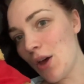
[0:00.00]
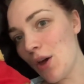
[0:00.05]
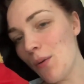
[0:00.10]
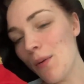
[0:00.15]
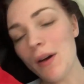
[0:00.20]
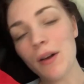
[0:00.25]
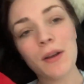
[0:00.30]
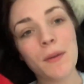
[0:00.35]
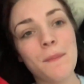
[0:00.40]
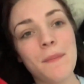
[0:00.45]

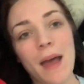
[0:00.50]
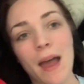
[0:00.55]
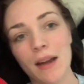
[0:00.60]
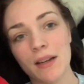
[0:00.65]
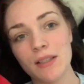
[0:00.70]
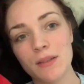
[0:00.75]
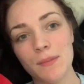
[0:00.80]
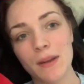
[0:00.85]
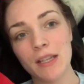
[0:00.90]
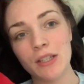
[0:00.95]
Hello, welcome
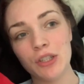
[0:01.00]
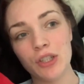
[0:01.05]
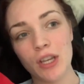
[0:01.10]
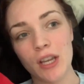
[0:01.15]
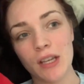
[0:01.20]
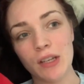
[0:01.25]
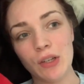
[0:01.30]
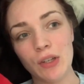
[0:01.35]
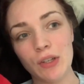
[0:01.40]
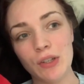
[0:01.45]
back to my
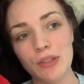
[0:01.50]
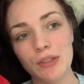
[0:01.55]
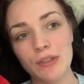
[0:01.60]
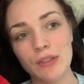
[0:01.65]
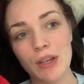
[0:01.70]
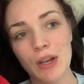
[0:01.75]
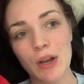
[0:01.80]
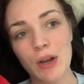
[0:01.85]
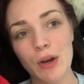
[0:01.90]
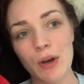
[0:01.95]
channel.
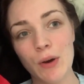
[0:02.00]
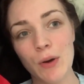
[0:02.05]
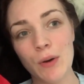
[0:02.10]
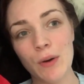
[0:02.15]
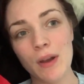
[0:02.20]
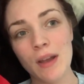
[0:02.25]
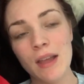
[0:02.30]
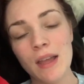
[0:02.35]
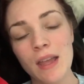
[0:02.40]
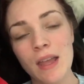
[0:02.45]

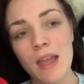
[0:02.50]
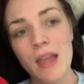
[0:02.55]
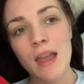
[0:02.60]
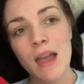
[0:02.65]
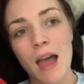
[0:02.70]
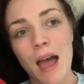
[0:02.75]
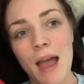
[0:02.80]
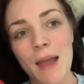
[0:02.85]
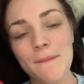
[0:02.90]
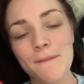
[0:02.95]
So
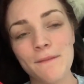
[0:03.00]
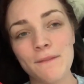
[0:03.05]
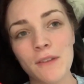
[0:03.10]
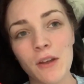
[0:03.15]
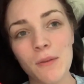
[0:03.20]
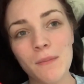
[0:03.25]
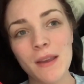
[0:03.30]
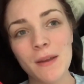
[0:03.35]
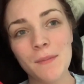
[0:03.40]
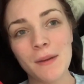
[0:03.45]
I'm
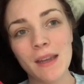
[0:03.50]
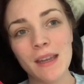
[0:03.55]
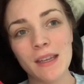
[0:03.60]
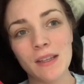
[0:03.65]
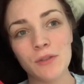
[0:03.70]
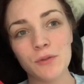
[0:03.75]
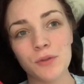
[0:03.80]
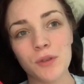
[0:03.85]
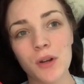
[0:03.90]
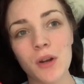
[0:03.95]
filming my
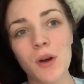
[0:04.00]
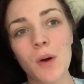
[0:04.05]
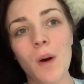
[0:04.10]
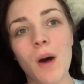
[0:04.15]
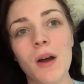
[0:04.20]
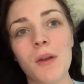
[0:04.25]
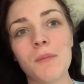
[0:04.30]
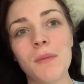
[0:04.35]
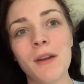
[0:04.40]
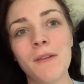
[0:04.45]
intro
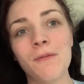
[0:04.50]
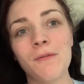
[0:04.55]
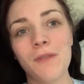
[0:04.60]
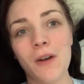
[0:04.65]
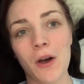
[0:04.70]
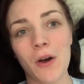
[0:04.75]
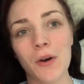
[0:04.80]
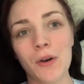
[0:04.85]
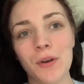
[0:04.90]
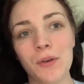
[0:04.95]
on my
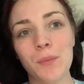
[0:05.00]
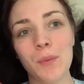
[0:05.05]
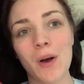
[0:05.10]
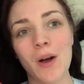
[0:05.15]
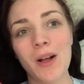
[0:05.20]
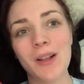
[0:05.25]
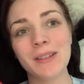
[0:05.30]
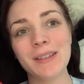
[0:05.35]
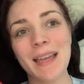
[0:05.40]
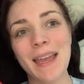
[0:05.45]
phone
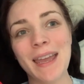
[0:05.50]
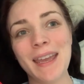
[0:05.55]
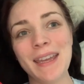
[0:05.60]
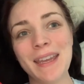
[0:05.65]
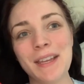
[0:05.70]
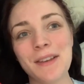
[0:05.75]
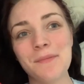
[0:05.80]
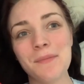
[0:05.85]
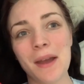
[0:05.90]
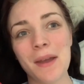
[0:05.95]
while
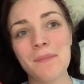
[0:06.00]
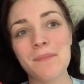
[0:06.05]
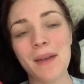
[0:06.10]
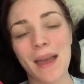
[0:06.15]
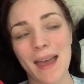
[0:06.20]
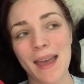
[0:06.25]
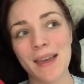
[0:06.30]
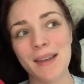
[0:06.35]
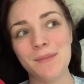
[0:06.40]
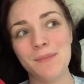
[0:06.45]
laying in my
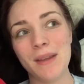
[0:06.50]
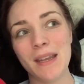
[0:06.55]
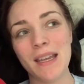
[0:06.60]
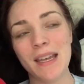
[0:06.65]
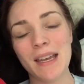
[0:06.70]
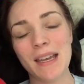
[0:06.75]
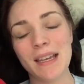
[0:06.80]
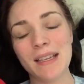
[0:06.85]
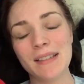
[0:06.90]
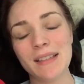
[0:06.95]
bed
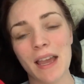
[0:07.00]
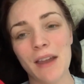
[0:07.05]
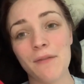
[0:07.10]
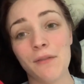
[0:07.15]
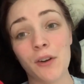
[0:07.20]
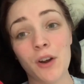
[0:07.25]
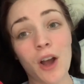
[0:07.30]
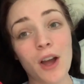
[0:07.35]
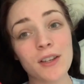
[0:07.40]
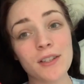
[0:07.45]
because I
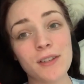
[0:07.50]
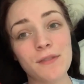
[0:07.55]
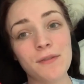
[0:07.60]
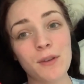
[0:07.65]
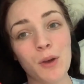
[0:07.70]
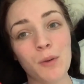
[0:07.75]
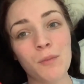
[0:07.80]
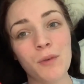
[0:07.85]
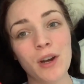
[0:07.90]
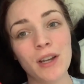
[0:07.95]
forgot to
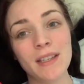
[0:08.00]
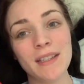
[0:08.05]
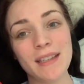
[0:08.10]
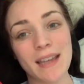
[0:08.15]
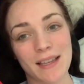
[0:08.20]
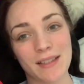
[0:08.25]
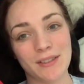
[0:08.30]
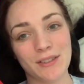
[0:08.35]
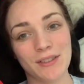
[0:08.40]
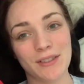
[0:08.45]
film one
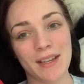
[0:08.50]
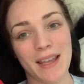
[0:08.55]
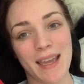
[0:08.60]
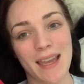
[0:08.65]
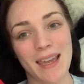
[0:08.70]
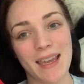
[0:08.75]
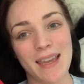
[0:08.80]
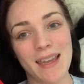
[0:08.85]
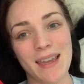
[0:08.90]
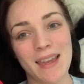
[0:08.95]

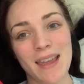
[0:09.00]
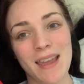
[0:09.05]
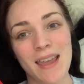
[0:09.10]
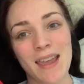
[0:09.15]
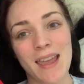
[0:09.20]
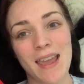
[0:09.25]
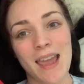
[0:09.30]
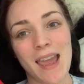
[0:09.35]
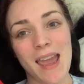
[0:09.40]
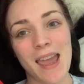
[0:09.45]
yesterday,
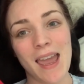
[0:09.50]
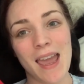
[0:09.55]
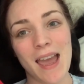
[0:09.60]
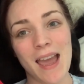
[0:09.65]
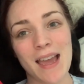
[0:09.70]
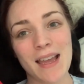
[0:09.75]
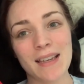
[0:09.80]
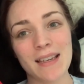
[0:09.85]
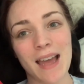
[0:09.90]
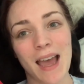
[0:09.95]

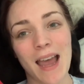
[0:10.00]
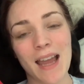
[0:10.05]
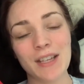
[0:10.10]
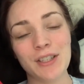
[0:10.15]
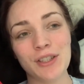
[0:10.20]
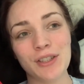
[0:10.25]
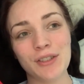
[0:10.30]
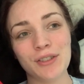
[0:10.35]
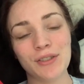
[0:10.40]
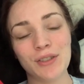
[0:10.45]
and I
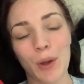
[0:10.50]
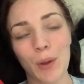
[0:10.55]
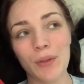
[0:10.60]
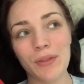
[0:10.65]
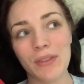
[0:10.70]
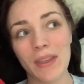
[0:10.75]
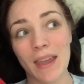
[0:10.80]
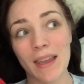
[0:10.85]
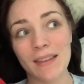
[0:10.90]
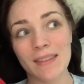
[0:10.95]
just
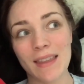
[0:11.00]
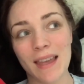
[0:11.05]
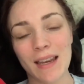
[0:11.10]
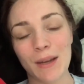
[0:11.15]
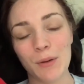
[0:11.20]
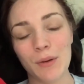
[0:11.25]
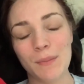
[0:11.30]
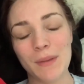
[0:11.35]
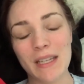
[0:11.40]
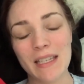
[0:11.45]
don't think that
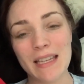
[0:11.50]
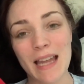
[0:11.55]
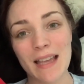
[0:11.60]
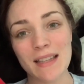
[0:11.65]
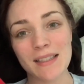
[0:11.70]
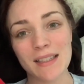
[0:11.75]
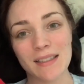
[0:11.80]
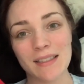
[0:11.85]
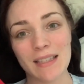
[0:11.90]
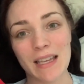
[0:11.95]
it would be
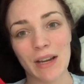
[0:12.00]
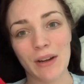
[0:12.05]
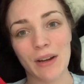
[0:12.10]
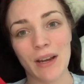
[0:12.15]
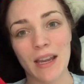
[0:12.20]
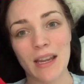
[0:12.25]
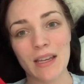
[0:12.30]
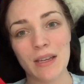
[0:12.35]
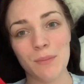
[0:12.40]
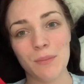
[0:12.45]

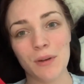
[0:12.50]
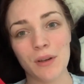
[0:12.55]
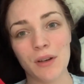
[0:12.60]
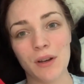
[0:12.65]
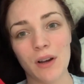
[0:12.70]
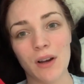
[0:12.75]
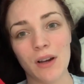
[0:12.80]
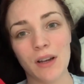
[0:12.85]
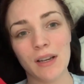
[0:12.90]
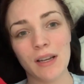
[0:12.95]
necessary to put
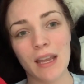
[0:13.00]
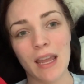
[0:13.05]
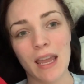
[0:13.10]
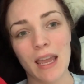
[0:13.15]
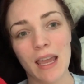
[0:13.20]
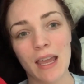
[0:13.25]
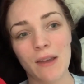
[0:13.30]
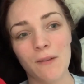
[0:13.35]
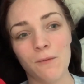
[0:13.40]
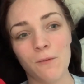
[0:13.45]
on
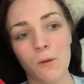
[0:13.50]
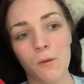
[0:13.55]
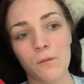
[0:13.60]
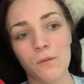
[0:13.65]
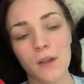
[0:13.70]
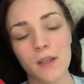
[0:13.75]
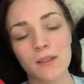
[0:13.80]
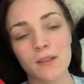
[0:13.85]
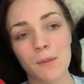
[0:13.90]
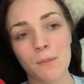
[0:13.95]
a full
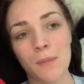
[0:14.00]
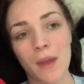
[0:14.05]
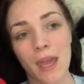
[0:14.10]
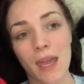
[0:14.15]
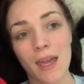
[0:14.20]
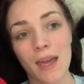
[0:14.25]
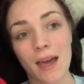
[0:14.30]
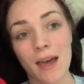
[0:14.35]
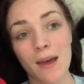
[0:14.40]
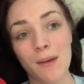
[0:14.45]
face of
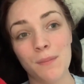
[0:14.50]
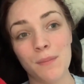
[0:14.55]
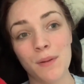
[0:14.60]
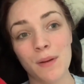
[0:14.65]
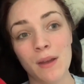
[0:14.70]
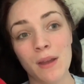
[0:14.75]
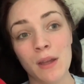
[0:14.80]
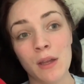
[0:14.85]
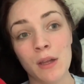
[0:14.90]
makeup